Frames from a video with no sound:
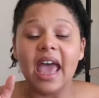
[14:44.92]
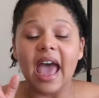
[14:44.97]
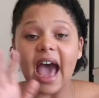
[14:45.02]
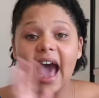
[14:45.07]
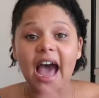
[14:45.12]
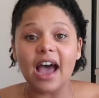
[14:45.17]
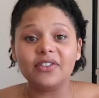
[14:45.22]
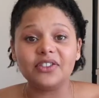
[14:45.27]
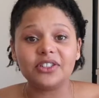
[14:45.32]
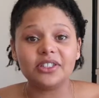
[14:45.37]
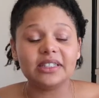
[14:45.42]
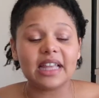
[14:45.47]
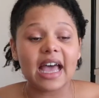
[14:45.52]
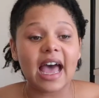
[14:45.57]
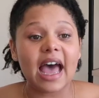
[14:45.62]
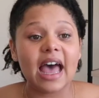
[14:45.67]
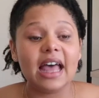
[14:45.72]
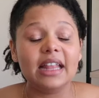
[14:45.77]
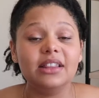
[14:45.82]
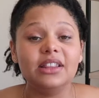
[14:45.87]
After
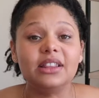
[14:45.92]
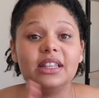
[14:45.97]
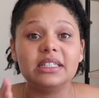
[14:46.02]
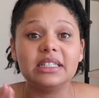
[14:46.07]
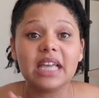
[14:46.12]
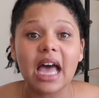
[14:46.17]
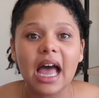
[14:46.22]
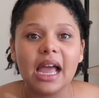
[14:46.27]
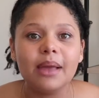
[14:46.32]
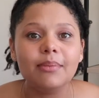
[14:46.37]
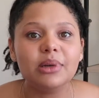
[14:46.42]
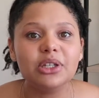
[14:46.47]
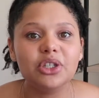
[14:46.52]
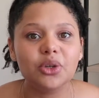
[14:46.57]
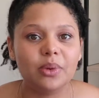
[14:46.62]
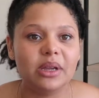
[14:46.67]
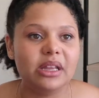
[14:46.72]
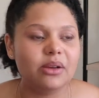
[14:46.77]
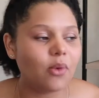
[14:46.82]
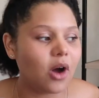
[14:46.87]
that, the time
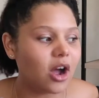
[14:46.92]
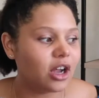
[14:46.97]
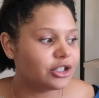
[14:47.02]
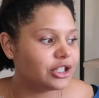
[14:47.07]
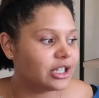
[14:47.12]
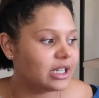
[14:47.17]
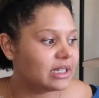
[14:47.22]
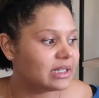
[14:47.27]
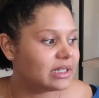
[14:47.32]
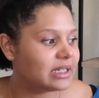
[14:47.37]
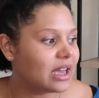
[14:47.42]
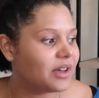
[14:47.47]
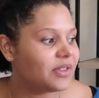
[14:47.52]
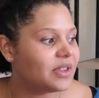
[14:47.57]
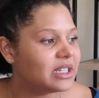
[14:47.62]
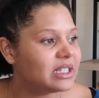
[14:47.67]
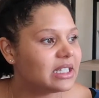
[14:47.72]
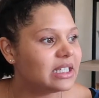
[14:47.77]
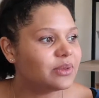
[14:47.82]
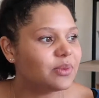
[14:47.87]
between washes. Now
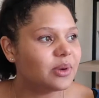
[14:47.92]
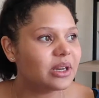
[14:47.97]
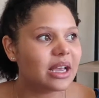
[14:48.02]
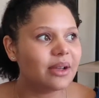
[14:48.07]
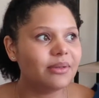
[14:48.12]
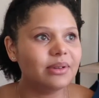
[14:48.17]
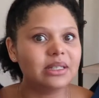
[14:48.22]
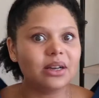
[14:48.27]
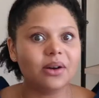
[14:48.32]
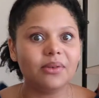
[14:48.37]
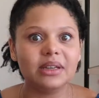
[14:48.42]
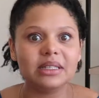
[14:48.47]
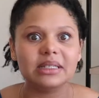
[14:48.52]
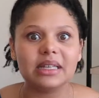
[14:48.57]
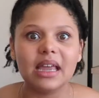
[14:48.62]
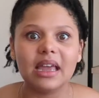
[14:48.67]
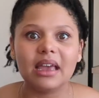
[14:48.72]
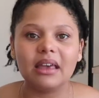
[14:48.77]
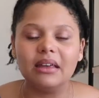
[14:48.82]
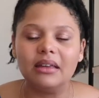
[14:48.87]
this is when I was always
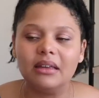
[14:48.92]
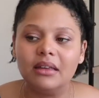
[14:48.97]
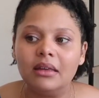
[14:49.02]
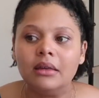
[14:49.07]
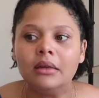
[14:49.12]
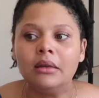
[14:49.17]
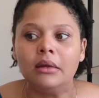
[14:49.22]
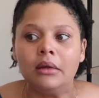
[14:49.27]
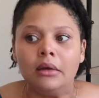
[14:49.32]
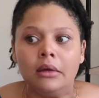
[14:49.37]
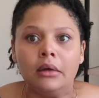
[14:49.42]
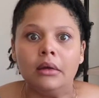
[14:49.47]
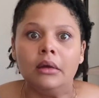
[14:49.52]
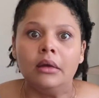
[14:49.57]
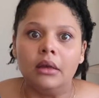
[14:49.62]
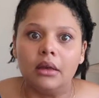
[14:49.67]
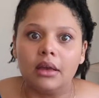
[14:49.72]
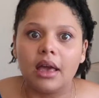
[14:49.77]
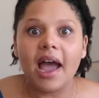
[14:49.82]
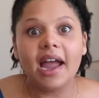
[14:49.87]
like
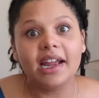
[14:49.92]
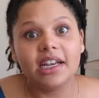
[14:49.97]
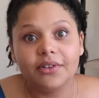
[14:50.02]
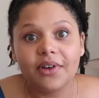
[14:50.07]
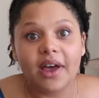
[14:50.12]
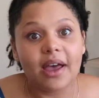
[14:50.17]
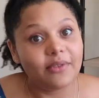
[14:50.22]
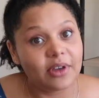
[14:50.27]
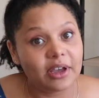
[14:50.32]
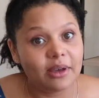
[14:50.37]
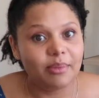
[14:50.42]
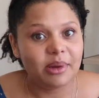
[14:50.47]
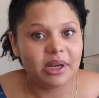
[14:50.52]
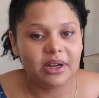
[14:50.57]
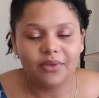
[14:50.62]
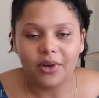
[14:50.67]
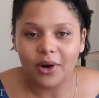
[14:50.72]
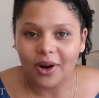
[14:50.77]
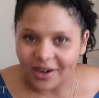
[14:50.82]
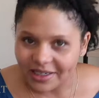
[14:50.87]
kind of having a bit
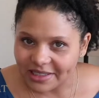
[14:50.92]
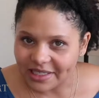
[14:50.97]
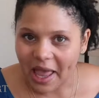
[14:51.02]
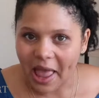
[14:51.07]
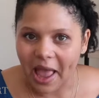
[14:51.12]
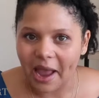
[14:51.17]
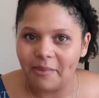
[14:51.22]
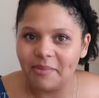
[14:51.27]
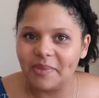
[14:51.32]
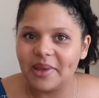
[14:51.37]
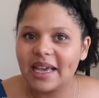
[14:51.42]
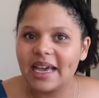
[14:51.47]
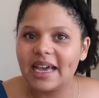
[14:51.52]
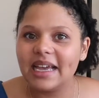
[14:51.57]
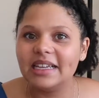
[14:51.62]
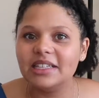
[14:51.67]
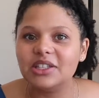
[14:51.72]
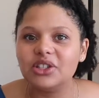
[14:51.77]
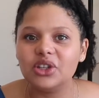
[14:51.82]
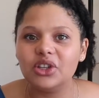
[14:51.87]
of a hard time,
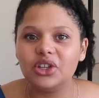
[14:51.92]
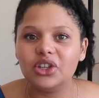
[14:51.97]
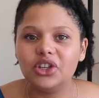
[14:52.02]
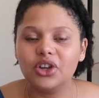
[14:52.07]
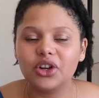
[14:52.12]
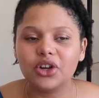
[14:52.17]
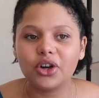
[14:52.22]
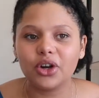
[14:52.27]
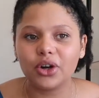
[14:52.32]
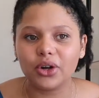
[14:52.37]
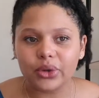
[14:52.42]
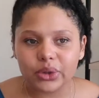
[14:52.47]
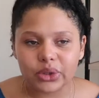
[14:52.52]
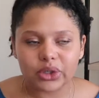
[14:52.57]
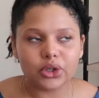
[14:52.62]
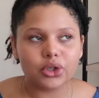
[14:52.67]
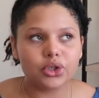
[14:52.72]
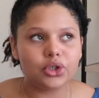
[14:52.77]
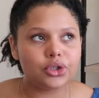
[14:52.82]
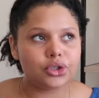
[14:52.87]
because your curls
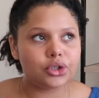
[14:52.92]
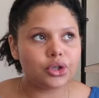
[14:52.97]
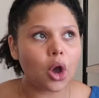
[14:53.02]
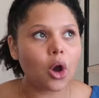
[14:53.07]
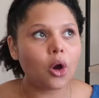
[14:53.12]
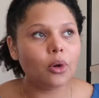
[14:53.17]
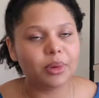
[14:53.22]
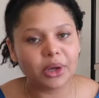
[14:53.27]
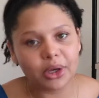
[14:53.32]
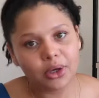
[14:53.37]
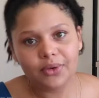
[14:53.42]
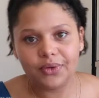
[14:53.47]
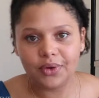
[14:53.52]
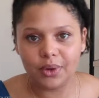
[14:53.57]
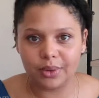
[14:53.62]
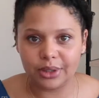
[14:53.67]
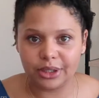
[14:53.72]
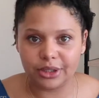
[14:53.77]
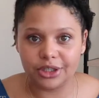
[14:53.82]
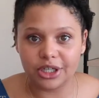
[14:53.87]
look so beautiful
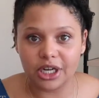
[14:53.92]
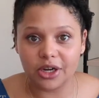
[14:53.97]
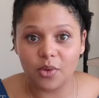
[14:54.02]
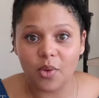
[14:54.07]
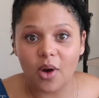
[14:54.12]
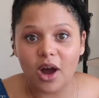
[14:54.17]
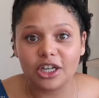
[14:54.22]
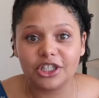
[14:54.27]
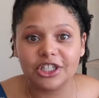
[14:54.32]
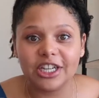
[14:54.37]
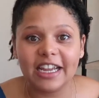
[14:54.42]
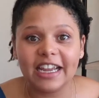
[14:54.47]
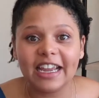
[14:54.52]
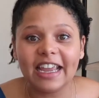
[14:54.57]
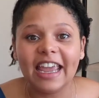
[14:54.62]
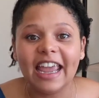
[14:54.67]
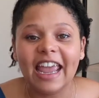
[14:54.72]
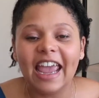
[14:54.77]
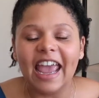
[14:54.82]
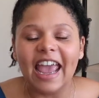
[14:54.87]
when you're done
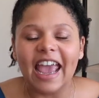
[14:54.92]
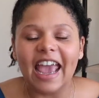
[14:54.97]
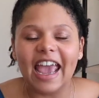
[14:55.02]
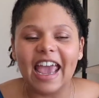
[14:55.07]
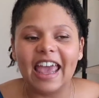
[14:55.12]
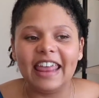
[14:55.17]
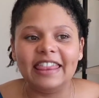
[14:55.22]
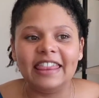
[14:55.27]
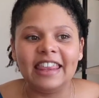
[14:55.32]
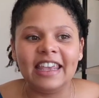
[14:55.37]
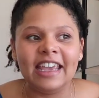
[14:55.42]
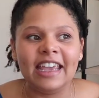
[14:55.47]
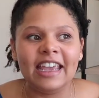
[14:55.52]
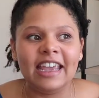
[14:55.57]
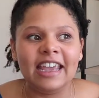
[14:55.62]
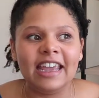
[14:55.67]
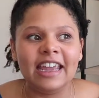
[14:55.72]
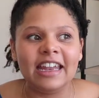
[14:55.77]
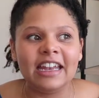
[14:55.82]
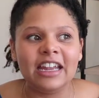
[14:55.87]
washing. And
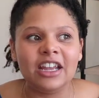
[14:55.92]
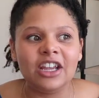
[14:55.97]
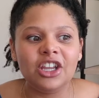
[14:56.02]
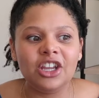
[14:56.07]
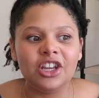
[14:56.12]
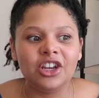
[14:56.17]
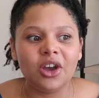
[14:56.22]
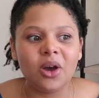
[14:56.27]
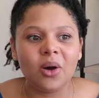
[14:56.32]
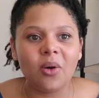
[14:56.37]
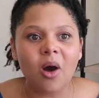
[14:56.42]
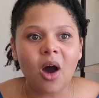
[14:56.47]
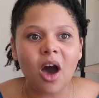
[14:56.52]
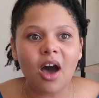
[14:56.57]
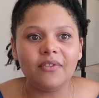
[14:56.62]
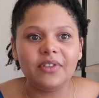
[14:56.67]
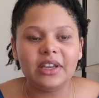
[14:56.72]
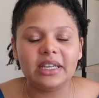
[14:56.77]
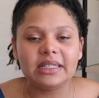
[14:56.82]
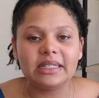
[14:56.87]
then, you know,
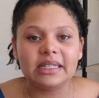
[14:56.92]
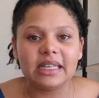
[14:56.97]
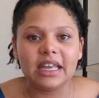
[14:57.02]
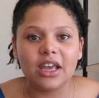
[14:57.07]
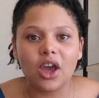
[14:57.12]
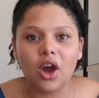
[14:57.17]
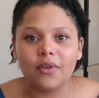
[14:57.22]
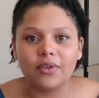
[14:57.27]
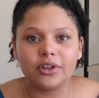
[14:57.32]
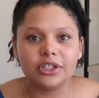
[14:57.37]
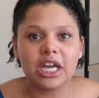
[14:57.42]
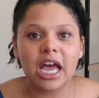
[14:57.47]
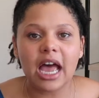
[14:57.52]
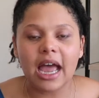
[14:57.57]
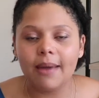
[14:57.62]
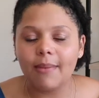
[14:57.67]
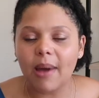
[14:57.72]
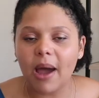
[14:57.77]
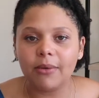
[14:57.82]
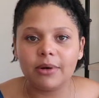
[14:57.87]
obviously over
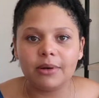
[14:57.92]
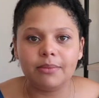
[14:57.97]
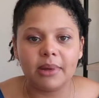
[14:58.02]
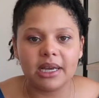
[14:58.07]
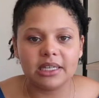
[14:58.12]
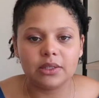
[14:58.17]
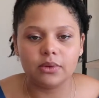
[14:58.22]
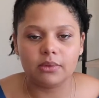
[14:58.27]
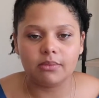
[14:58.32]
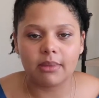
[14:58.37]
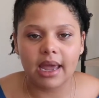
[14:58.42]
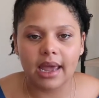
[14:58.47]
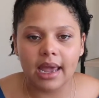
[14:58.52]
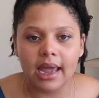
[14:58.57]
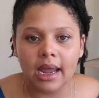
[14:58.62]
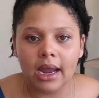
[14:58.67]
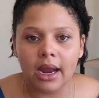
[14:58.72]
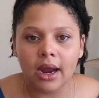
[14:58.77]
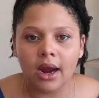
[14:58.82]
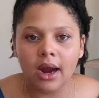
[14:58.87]
time I would mess with my
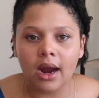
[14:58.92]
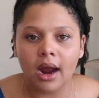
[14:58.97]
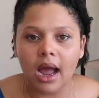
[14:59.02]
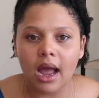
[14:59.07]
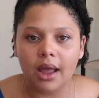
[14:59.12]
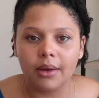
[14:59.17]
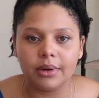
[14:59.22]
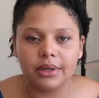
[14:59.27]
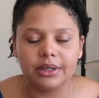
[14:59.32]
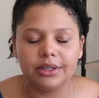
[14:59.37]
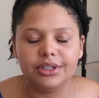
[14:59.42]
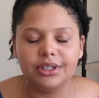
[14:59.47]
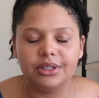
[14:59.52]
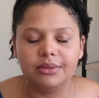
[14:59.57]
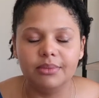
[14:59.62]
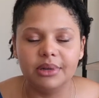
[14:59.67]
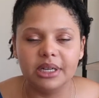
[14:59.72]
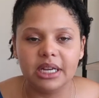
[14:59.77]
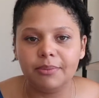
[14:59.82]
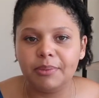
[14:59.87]
hair, I would
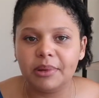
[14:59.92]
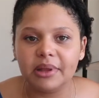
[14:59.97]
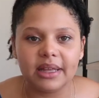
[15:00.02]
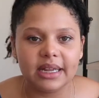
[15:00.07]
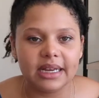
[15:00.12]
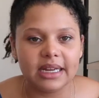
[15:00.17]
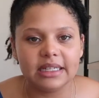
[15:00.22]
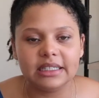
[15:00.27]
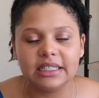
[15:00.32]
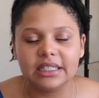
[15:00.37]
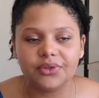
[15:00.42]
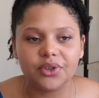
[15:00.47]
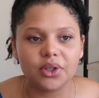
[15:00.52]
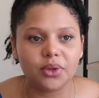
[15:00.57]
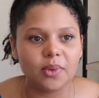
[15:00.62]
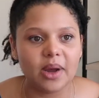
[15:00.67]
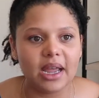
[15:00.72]
manipulate it in different